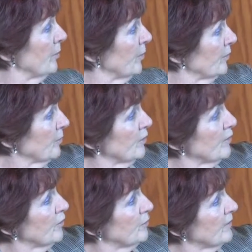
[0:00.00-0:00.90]

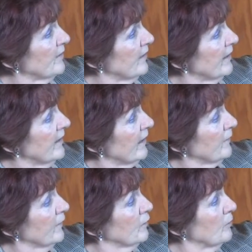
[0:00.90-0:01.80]
buzzwords you would see
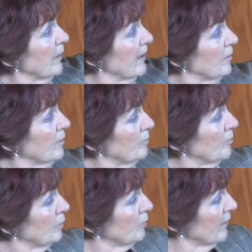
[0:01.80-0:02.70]
and the comp
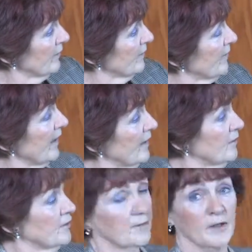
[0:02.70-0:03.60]
components,
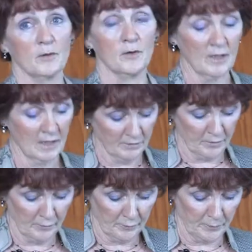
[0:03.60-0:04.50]
and there are a lot
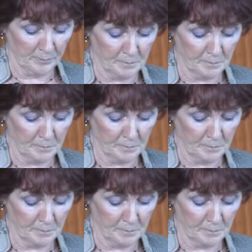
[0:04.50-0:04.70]
of them.